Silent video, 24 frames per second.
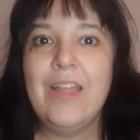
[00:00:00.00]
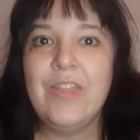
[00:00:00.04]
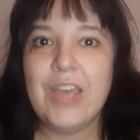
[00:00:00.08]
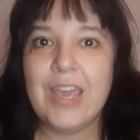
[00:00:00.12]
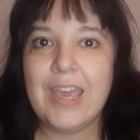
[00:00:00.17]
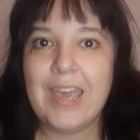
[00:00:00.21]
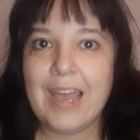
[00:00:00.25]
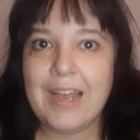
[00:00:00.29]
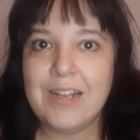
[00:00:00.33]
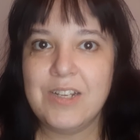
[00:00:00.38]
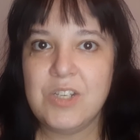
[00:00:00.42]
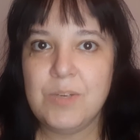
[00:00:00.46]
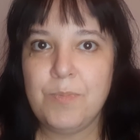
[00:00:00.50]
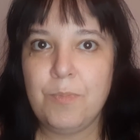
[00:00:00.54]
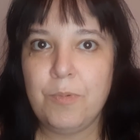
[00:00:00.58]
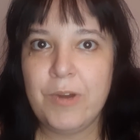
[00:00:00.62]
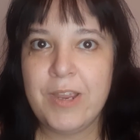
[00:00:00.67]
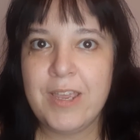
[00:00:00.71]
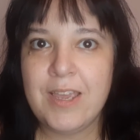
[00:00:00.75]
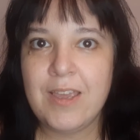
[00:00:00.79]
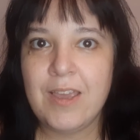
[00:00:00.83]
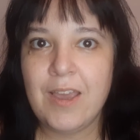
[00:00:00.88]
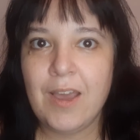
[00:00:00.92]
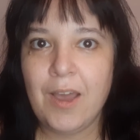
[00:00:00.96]
The
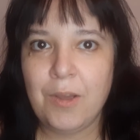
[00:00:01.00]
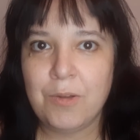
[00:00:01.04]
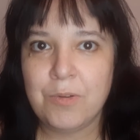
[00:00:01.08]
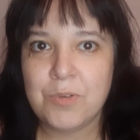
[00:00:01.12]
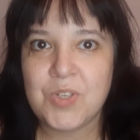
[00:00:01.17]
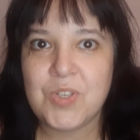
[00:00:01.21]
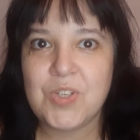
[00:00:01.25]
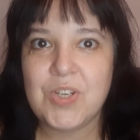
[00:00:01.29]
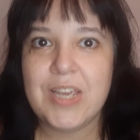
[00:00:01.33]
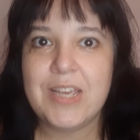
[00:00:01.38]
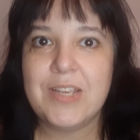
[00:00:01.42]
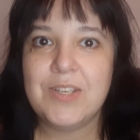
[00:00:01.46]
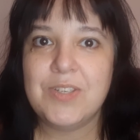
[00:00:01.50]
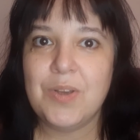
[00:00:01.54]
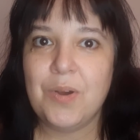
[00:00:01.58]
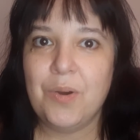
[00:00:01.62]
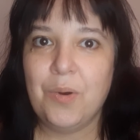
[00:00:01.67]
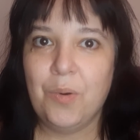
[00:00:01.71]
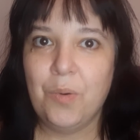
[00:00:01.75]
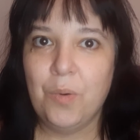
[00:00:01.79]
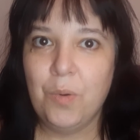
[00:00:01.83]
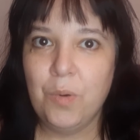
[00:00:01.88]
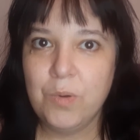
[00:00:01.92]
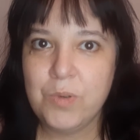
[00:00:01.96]
Canterbury Ghost is
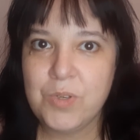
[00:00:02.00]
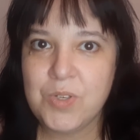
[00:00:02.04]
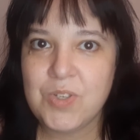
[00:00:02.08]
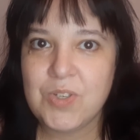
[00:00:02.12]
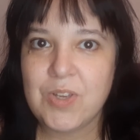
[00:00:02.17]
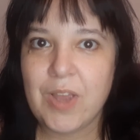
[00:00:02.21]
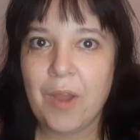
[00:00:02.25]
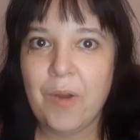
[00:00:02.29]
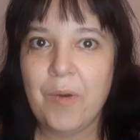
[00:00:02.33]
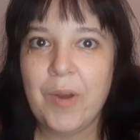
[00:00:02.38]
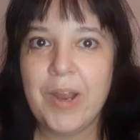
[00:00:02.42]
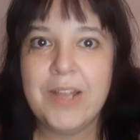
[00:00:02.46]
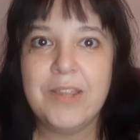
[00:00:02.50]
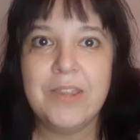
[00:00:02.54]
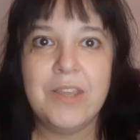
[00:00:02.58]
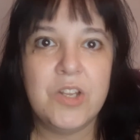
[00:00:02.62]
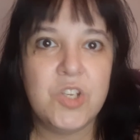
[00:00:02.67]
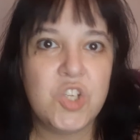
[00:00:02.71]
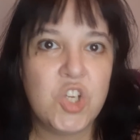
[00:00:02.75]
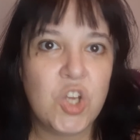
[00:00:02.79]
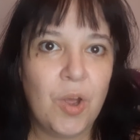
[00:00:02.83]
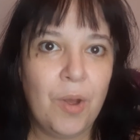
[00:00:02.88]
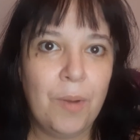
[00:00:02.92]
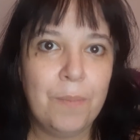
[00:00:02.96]
also in the
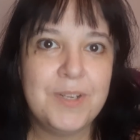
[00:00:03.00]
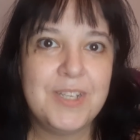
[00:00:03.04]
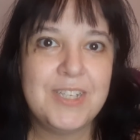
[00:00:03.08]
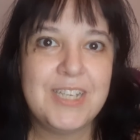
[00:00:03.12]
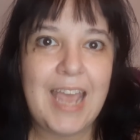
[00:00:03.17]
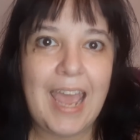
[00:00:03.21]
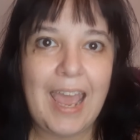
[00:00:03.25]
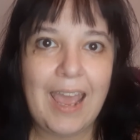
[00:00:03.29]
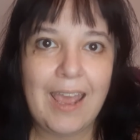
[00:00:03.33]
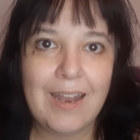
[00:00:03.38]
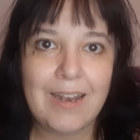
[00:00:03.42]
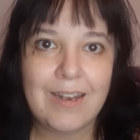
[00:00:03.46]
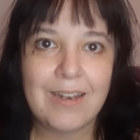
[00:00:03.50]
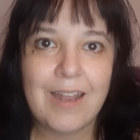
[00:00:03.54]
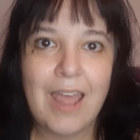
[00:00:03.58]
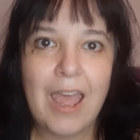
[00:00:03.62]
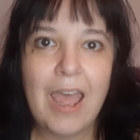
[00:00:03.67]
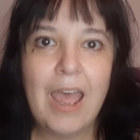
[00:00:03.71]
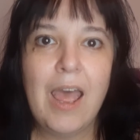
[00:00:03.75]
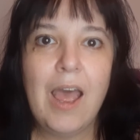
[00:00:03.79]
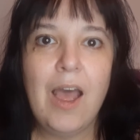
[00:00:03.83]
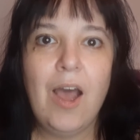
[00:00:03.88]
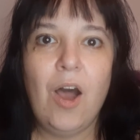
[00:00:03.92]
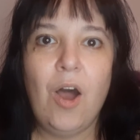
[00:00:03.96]
top 10
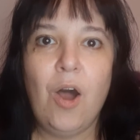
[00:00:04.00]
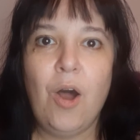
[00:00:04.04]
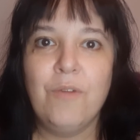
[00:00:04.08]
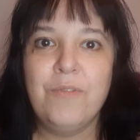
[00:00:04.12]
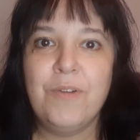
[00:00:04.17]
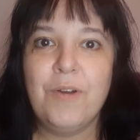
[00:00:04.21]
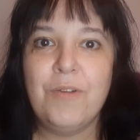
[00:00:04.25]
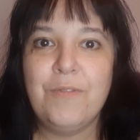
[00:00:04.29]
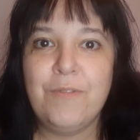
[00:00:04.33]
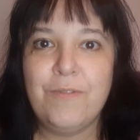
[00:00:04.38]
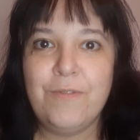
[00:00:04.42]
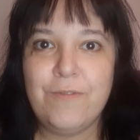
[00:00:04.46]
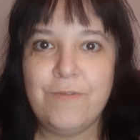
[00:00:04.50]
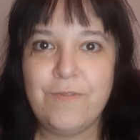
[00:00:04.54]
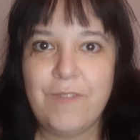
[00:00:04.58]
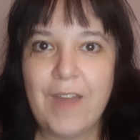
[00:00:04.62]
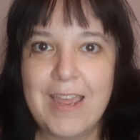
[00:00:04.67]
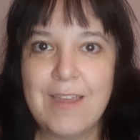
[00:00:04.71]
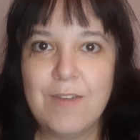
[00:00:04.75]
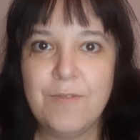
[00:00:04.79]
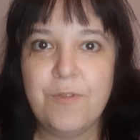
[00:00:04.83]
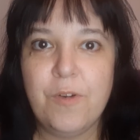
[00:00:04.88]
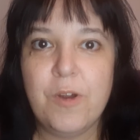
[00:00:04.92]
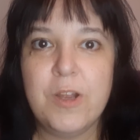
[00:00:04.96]
of
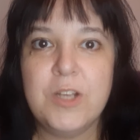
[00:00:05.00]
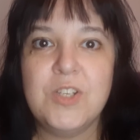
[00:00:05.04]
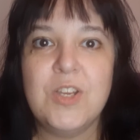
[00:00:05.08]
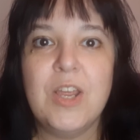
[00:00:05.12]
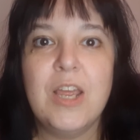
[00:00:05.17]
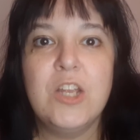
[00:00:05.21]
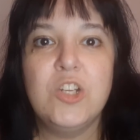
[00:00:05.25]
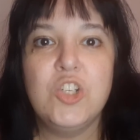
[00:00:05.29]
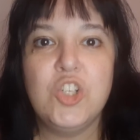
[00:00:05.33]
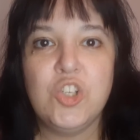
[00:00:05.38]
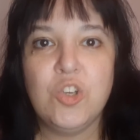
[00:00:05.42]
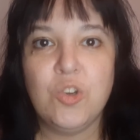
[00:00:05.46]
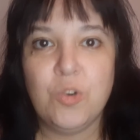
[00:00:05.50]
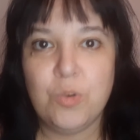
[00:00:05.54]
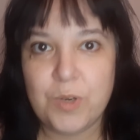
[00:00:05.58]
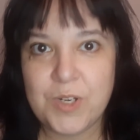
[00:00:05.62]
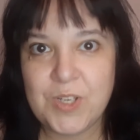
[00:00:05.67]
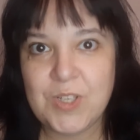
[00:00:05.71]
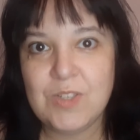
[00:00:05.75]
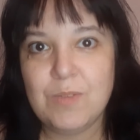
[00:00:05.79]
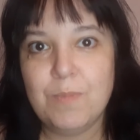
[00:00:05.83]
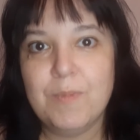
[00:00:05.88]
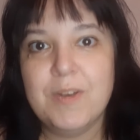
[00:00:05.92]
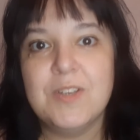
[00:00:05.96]
favourite
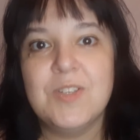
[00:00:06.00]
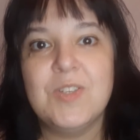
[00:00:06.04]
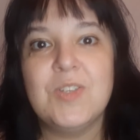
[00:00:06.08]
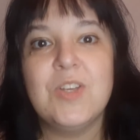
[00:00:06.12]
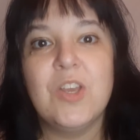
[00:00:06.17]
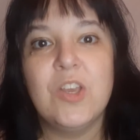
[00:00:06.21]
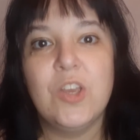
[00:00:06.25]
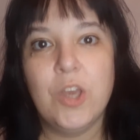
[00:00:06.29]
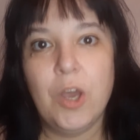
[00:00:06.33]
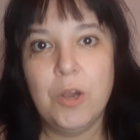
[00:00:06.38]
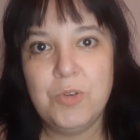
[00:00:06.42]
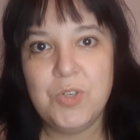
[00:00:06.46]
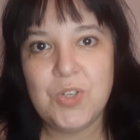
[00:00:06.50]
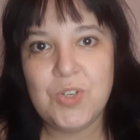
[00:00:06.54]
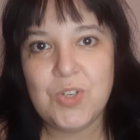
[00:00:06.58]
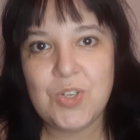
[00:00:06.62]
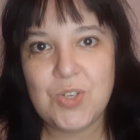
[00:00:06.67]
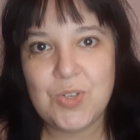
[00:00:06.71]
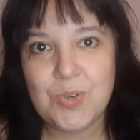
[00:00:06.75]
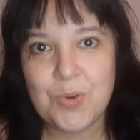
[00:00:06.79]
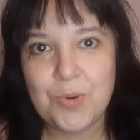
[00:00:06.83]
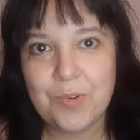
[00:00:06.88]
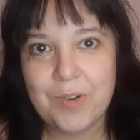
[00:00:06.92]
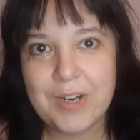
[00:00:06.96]
Christmas ghost
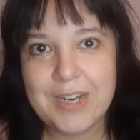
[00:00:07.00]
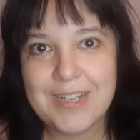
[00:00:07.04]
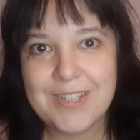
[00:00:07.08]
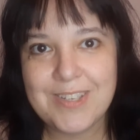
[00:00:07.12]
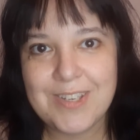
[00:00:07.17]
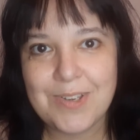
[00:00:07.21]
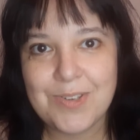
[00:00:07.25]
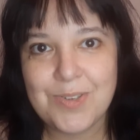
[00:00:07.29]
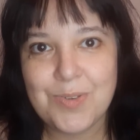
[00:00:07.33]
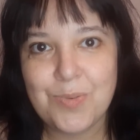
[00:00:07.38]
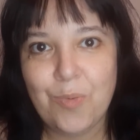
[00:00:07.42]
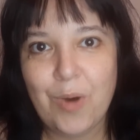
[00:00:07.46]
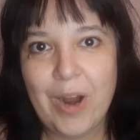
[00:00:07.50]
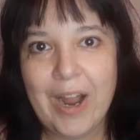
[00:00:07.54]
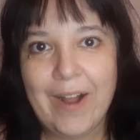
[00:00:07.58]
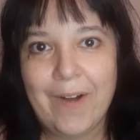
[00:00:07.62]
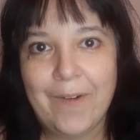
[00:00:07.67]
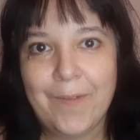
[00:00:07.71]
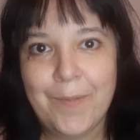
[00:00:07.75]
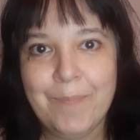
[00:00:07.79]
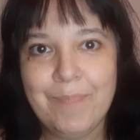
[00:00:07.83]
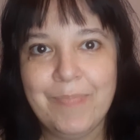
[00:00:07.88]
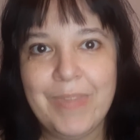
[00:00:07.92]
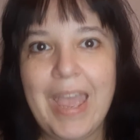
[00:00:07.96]
stories as
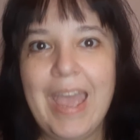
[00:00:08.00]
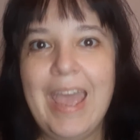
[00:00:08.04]
well.